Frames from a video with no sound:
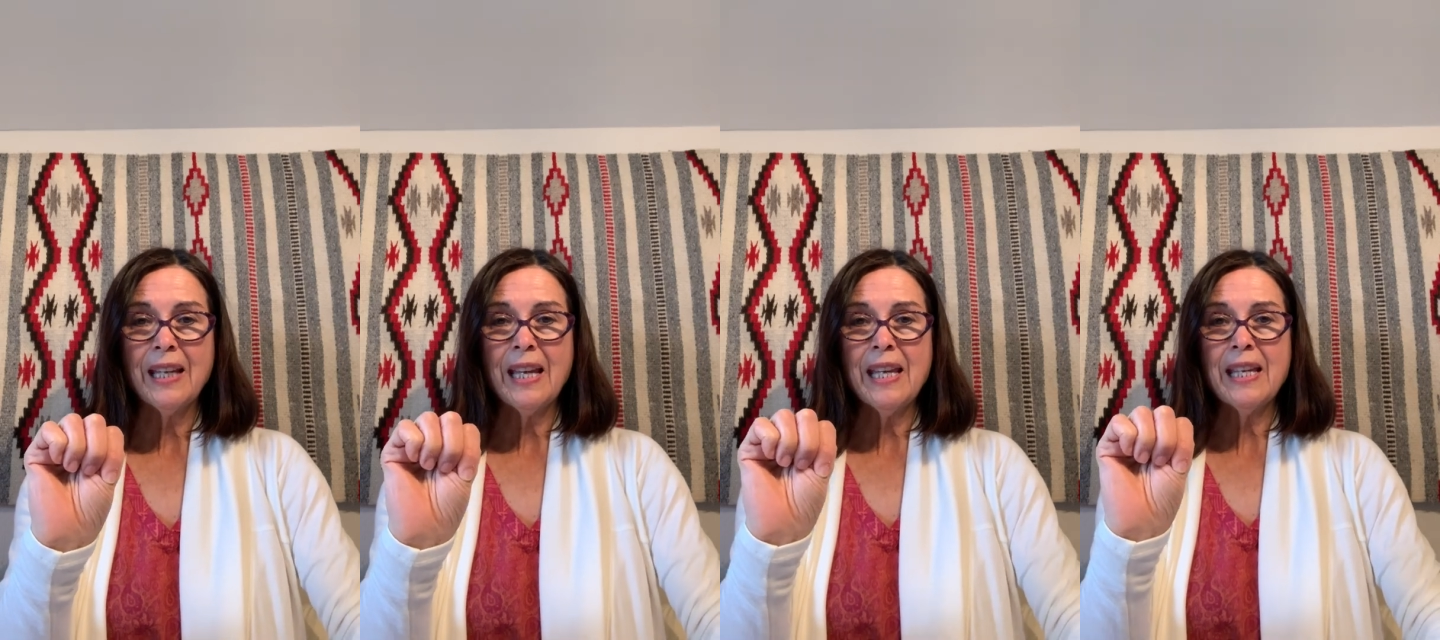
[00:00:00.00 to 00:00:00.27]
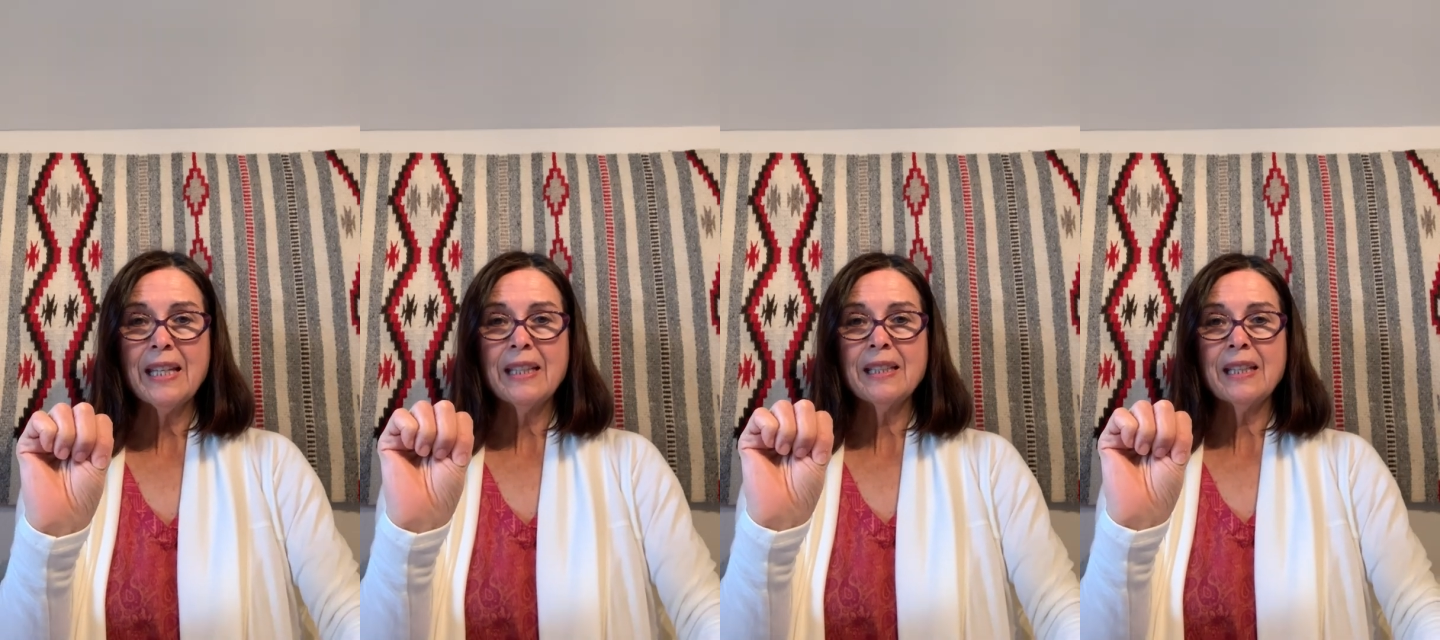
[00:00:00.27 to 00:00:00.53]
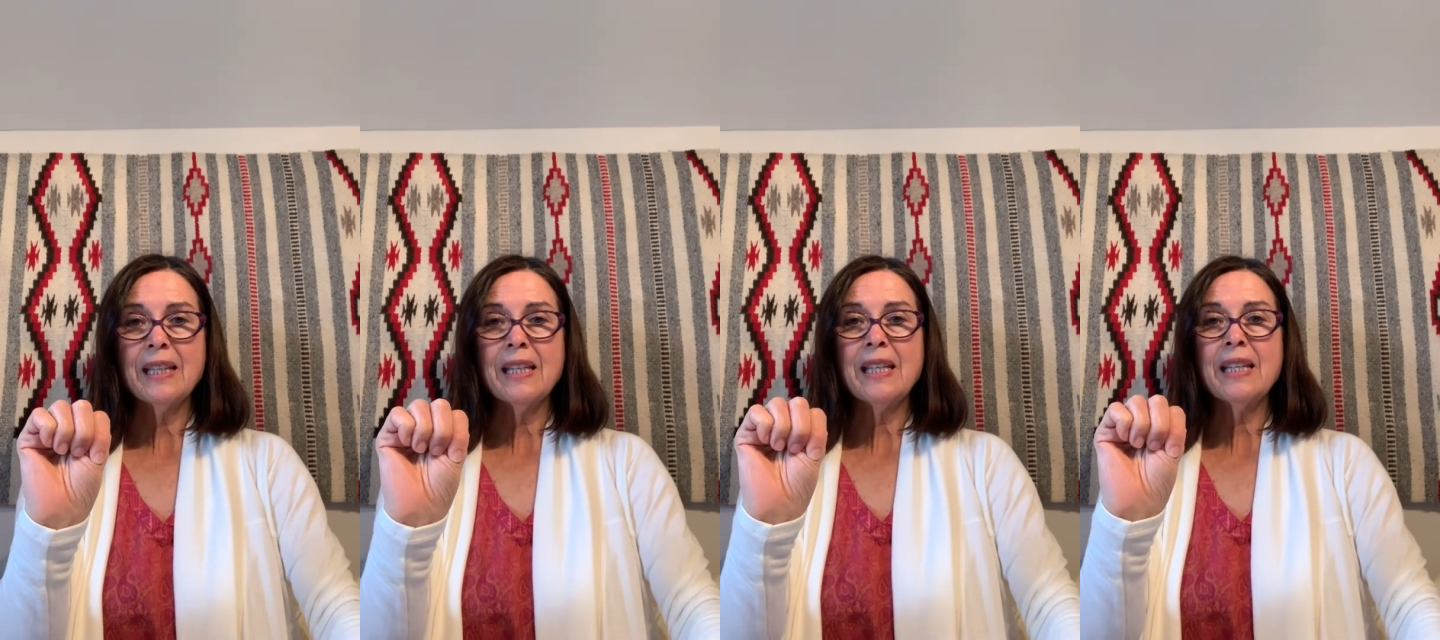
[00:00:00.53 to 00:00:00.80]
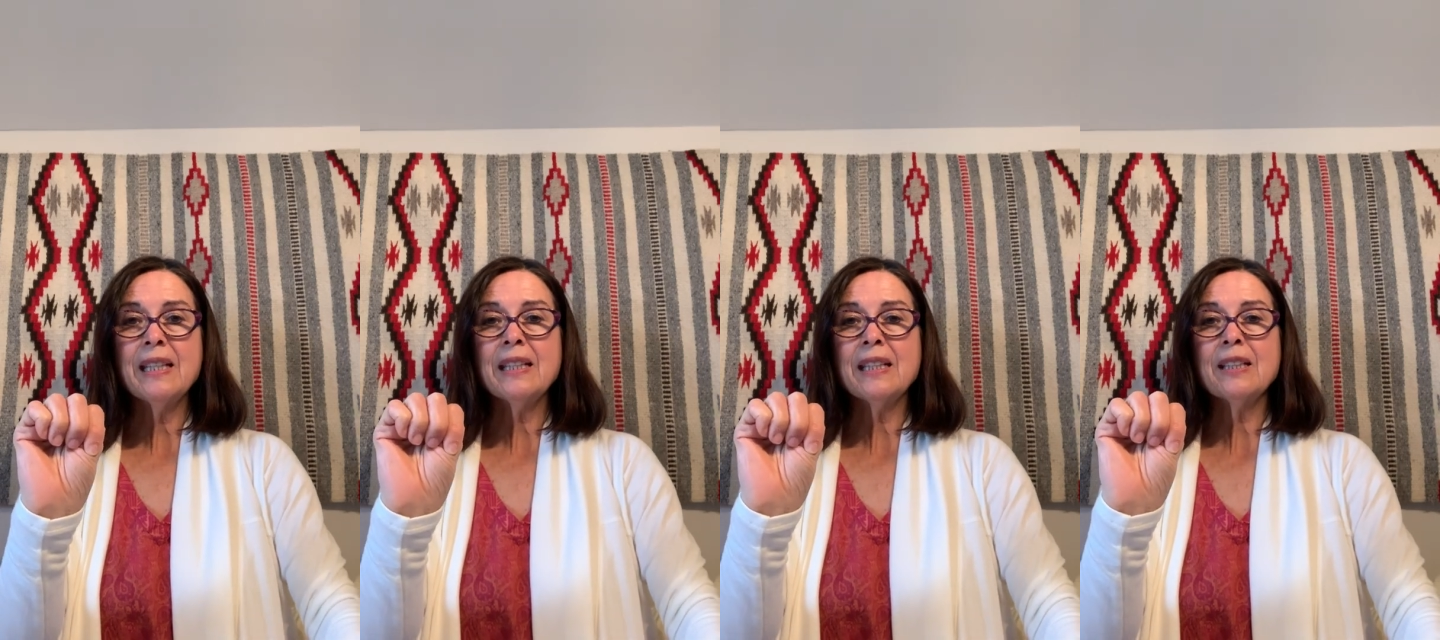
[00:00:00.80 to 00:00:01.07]
and
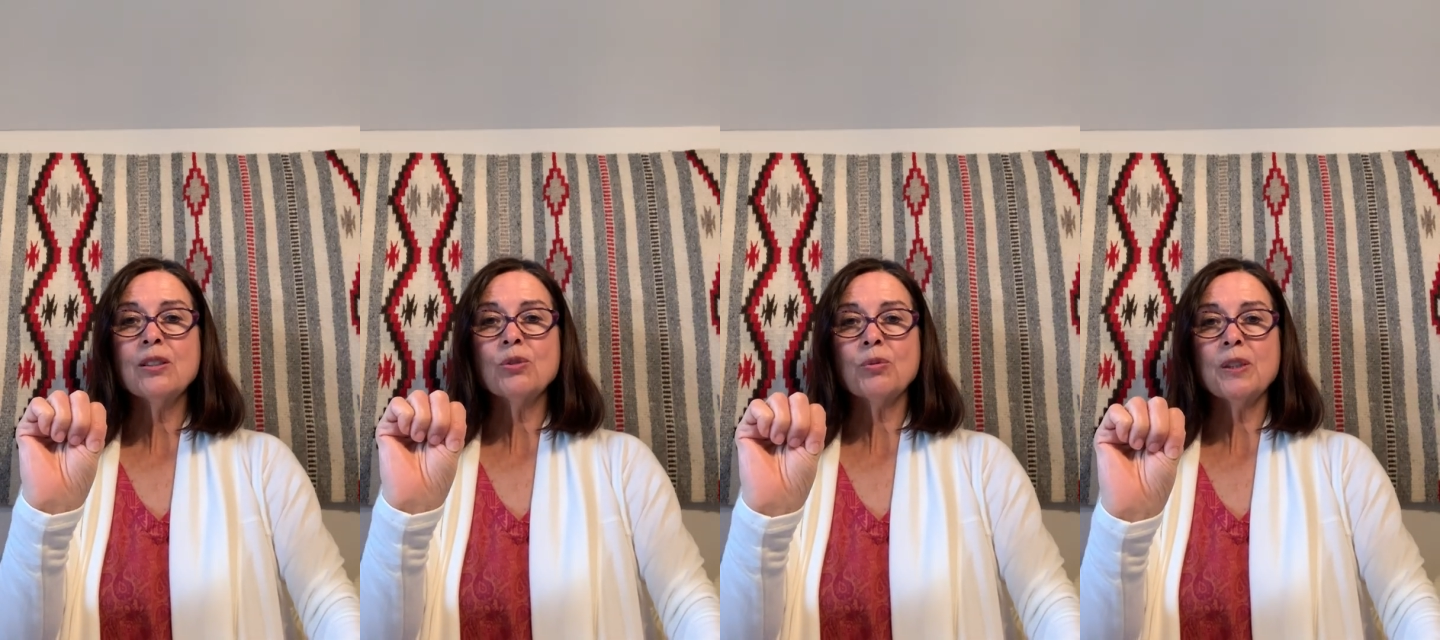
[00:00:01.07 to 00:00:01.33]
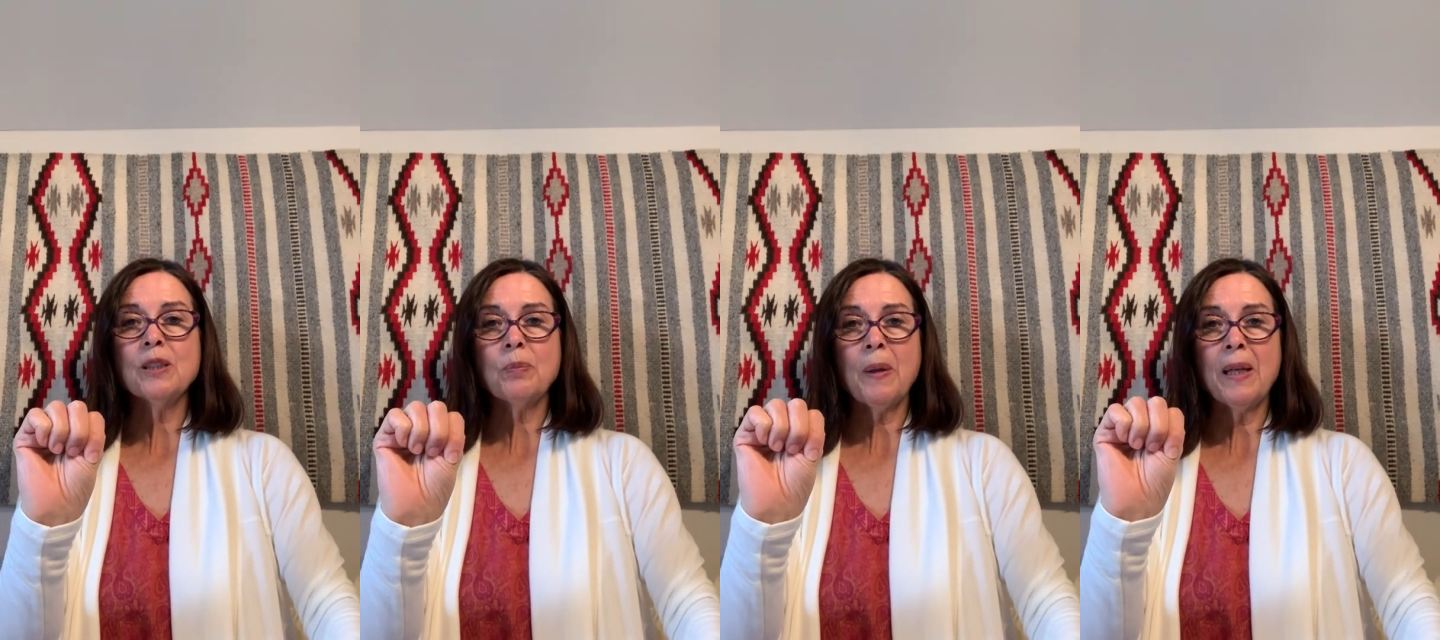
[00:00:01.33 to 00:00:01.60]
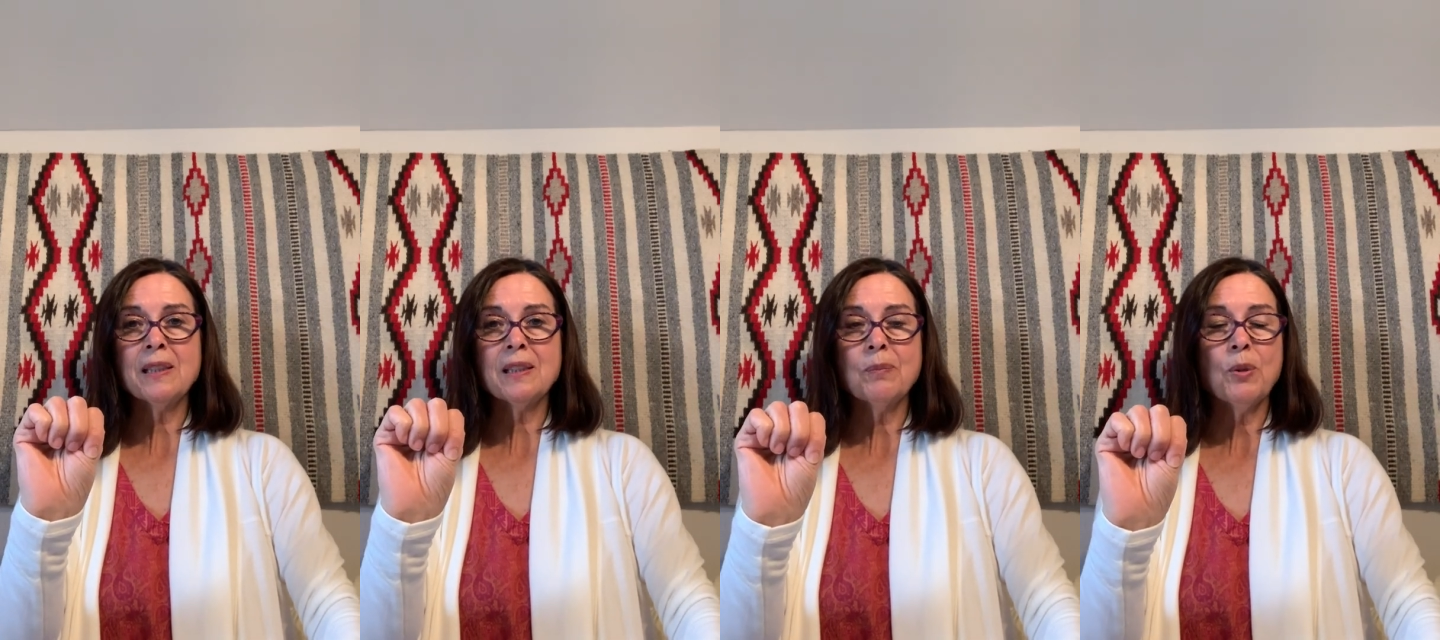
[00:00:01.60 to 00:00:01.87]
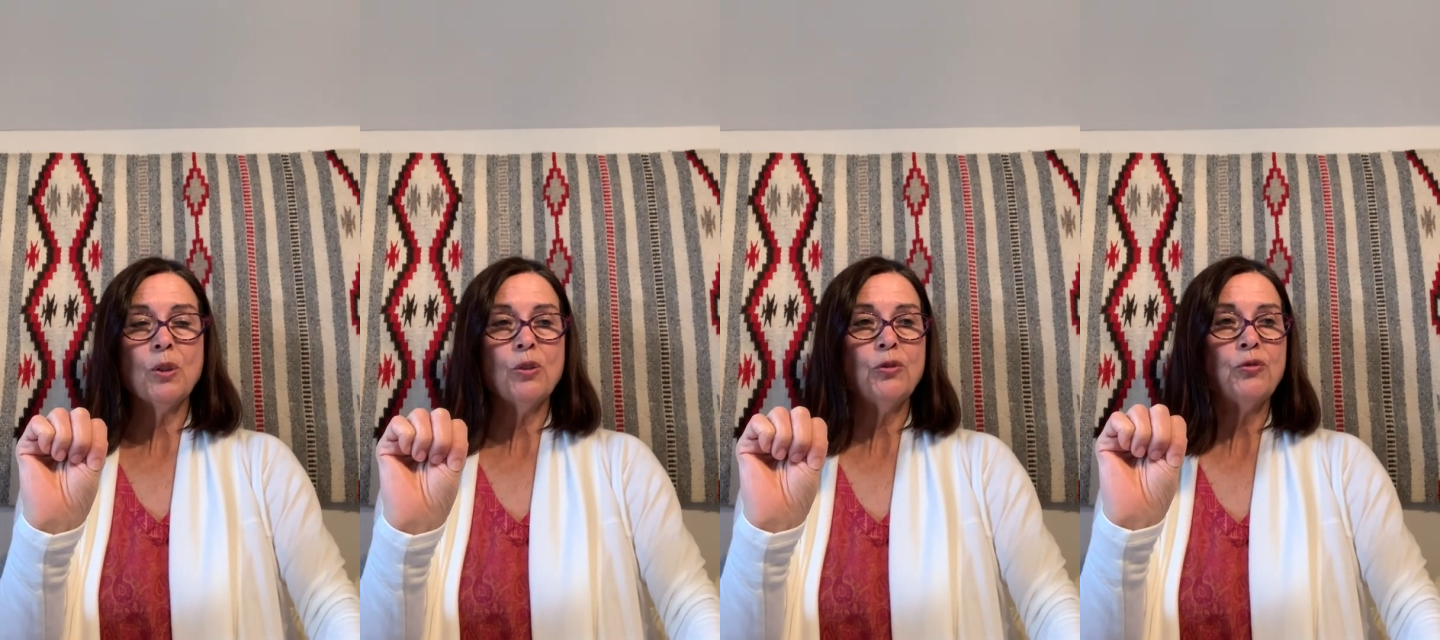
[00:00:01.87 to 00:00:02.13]
it is responsible